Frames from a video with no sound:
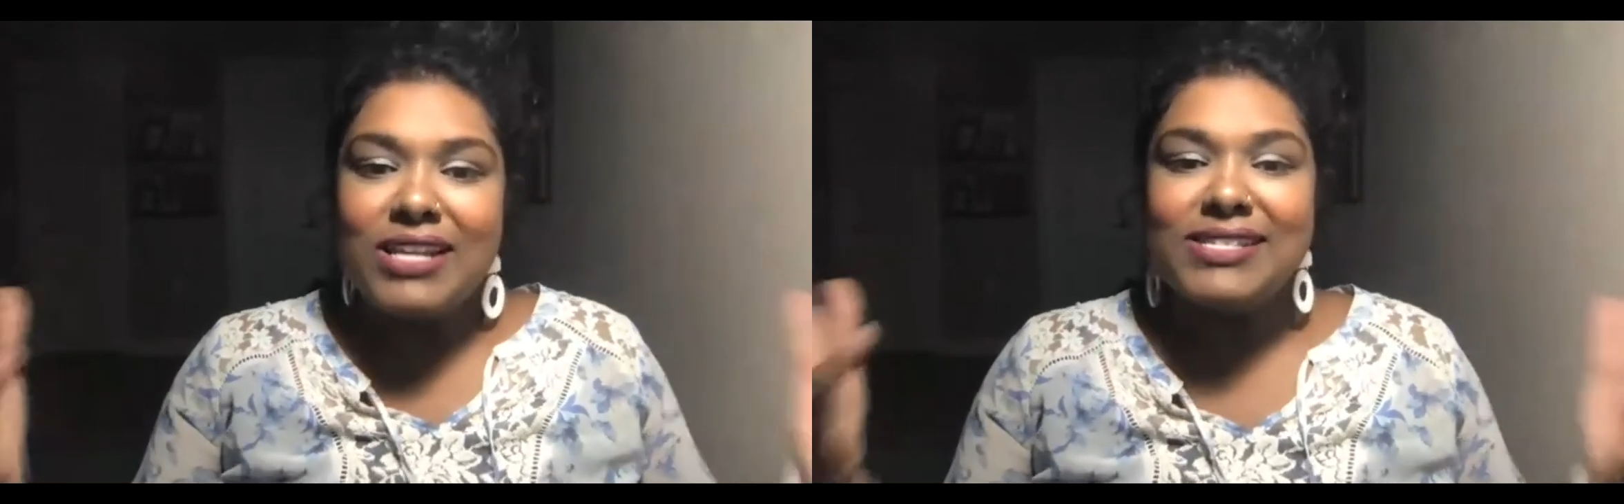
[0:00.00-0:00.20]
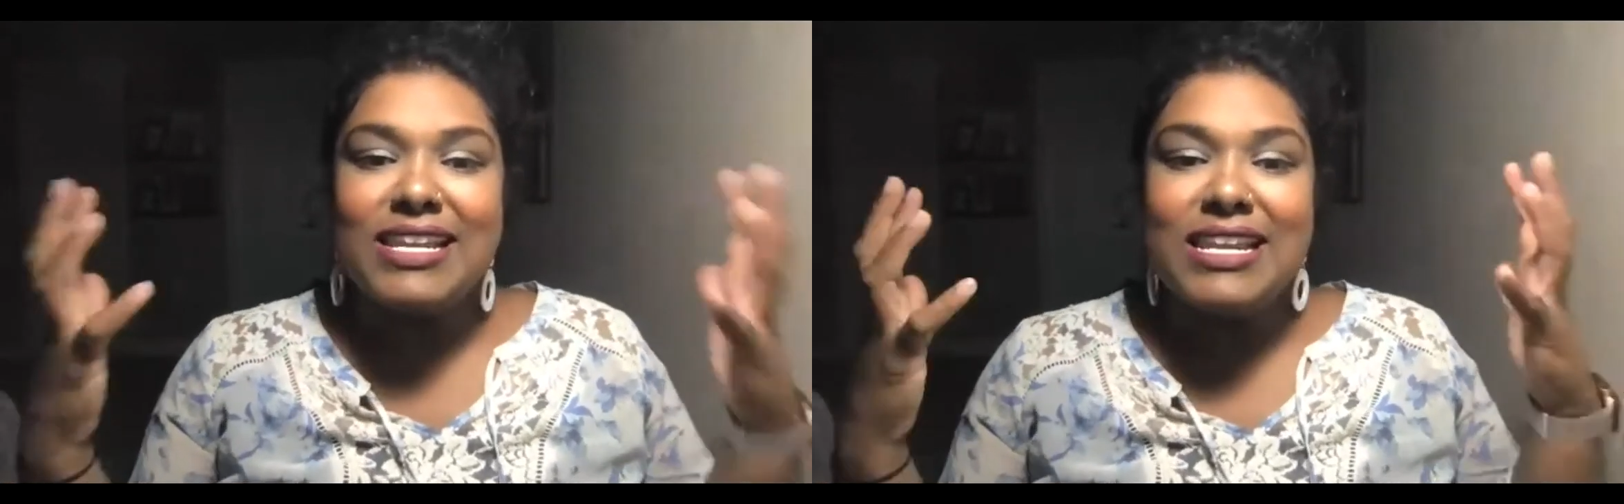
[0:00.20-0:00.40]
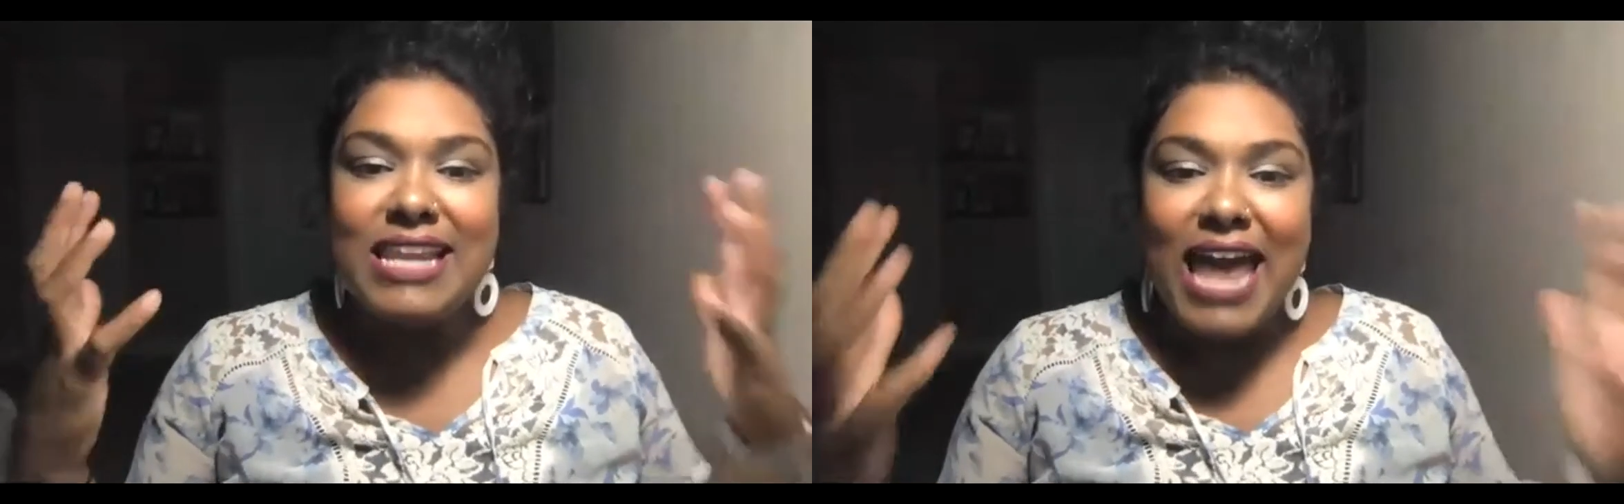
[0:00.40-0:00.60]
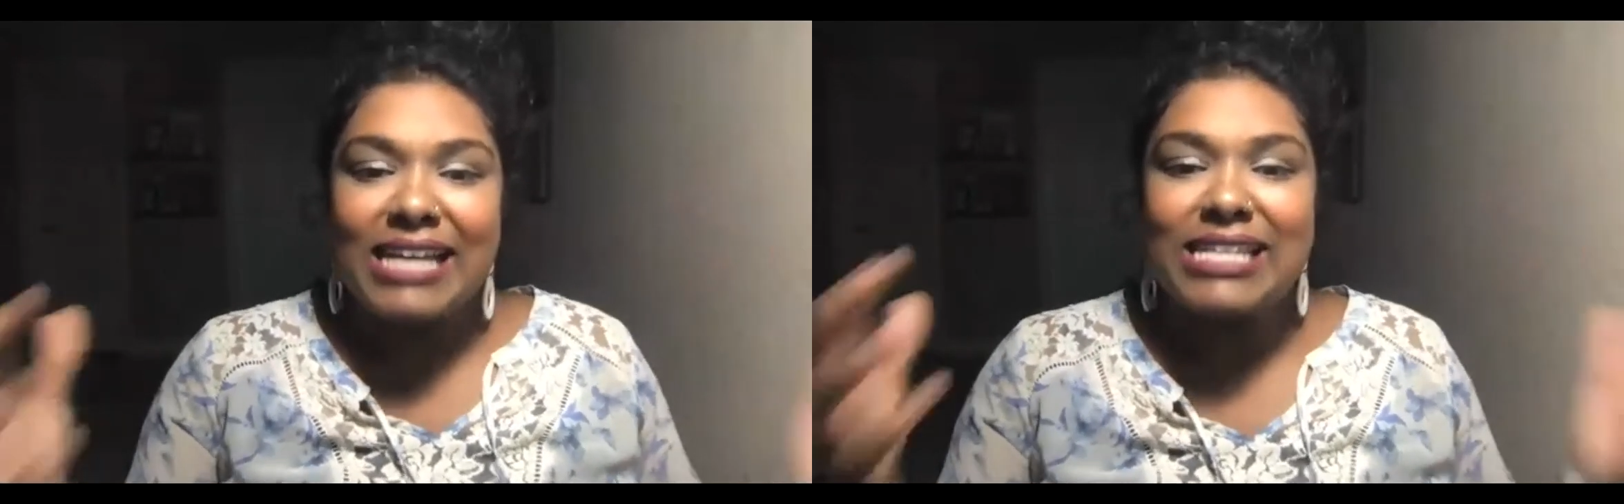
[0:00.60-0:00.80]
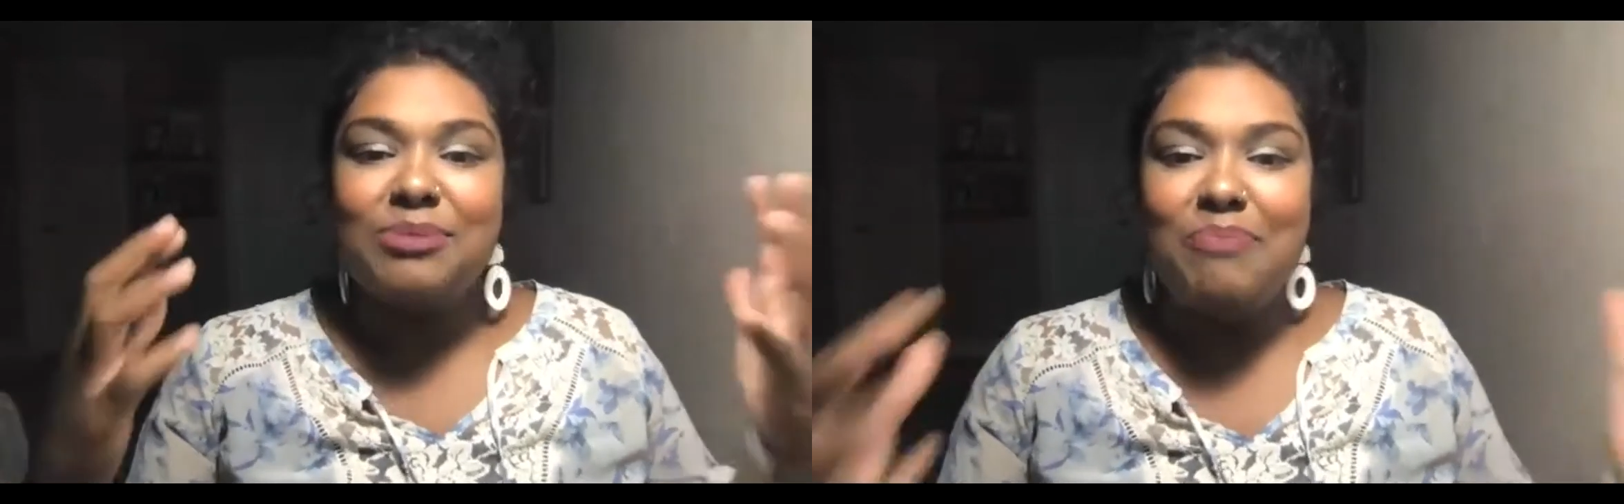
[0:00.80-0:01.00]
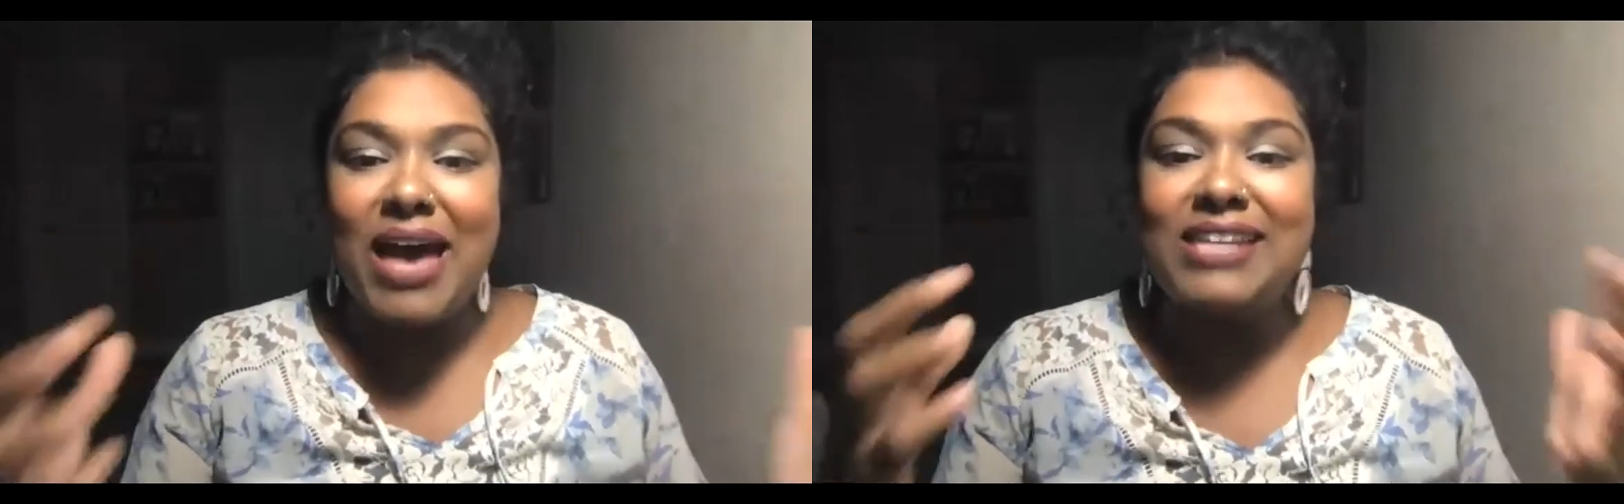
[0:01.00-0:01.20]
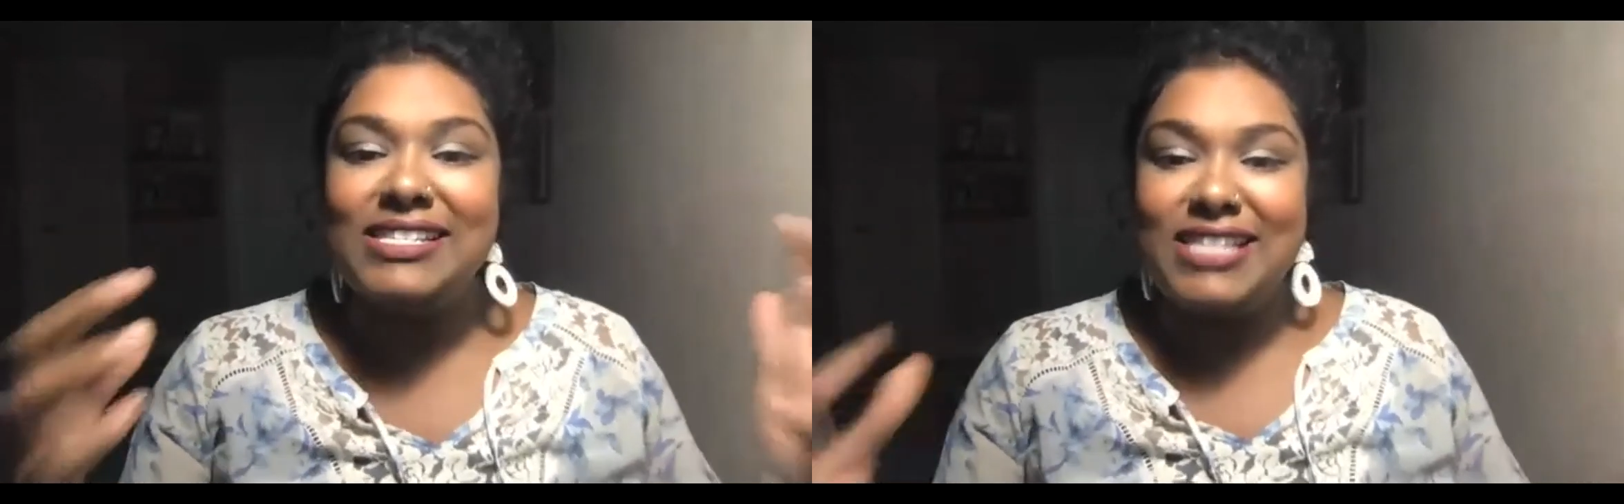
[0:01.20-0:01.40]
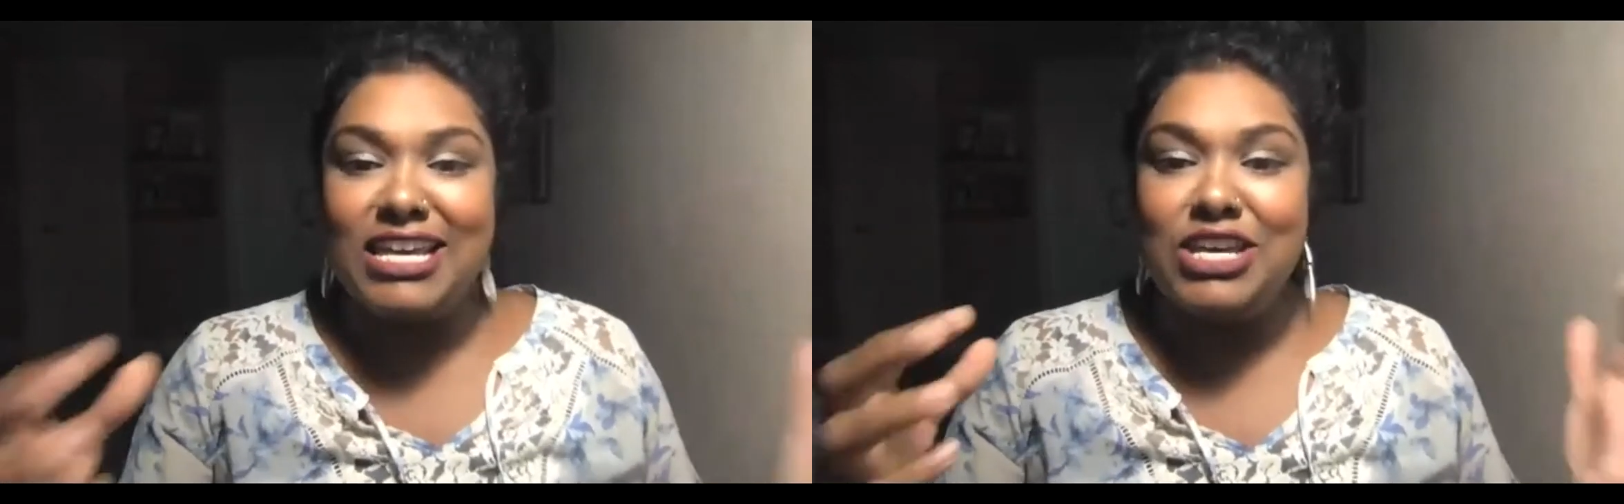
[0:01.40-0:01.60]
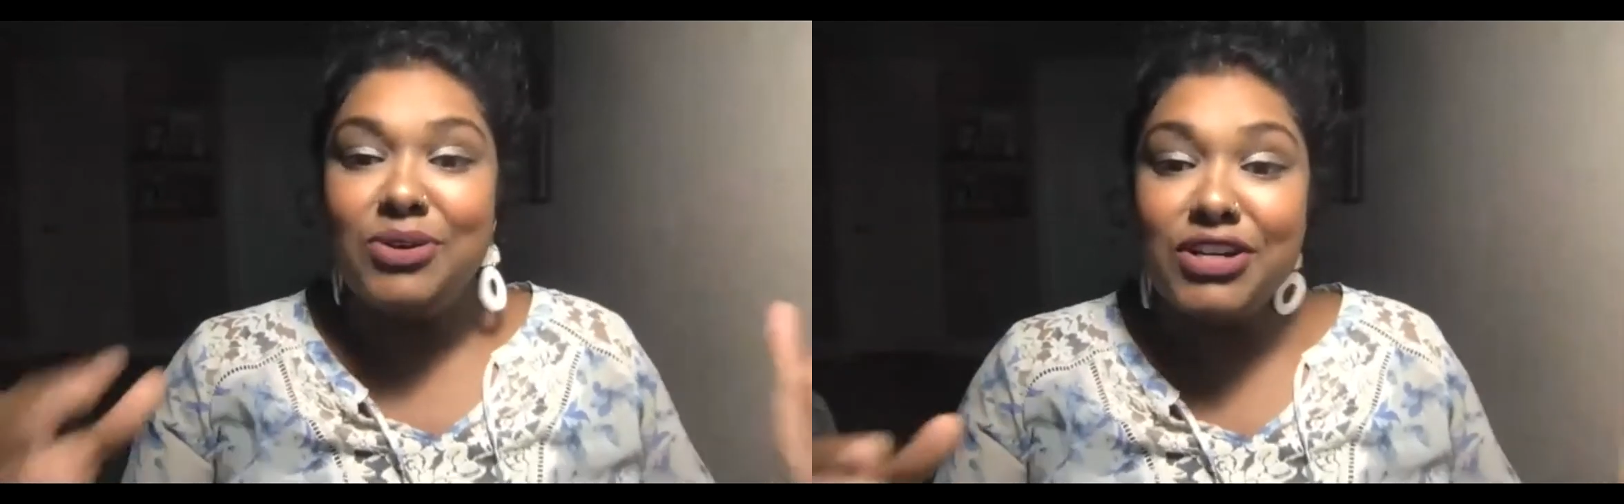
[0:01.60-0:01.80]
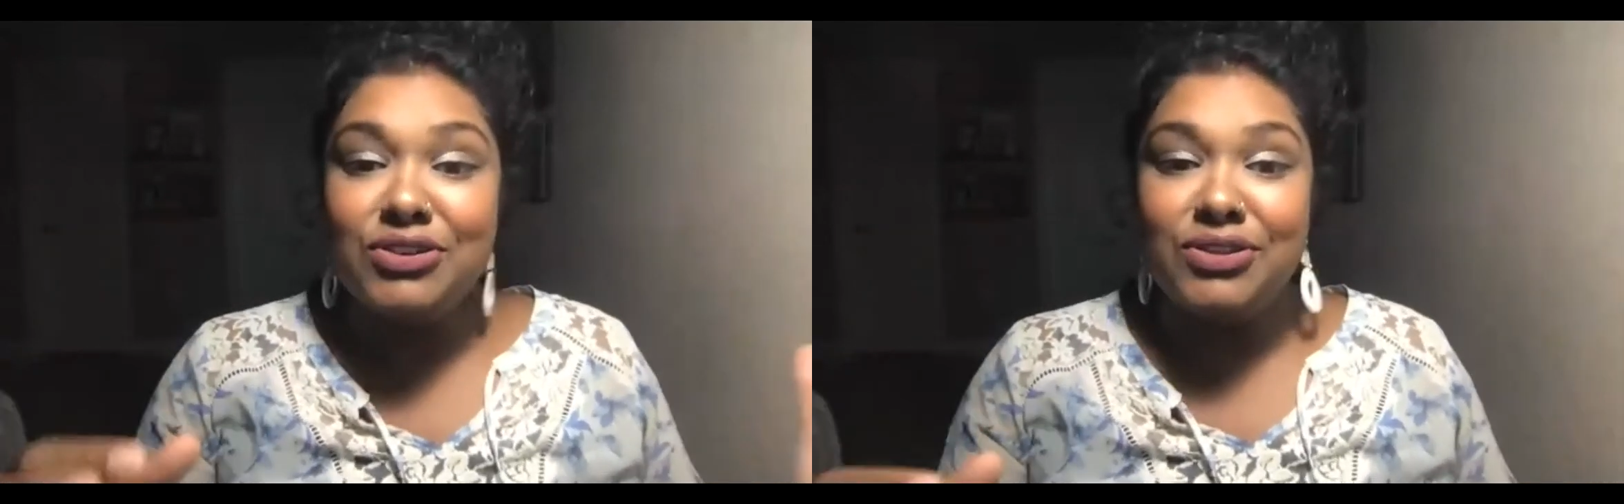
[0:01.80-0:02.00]
the next best thing you
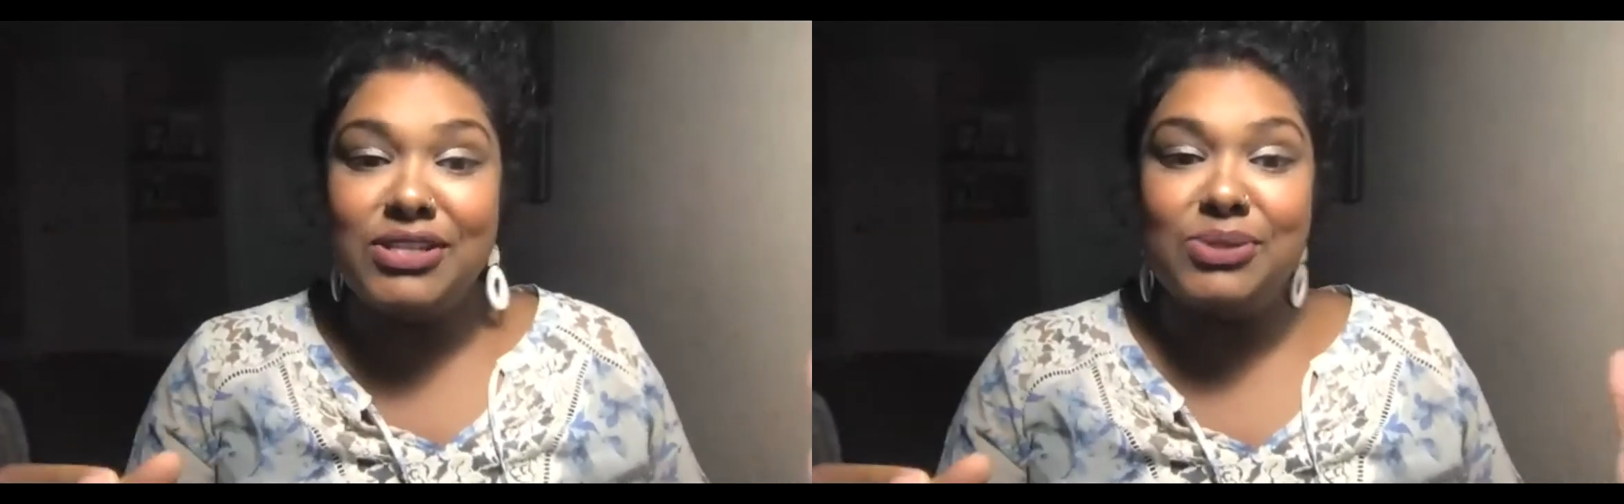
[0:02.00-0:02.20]
can do this